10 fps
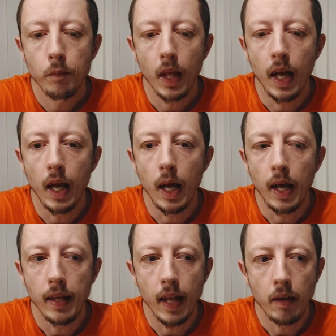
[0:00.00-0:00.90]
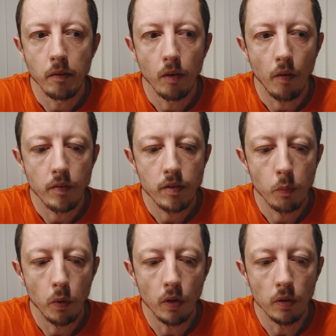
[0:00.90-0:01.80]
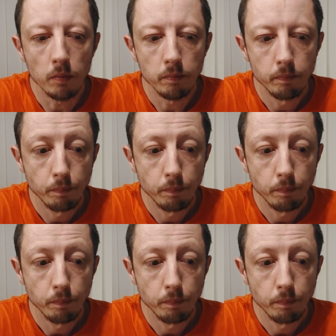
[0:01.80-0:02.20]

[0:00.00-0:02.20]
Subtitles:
And then obviously we'll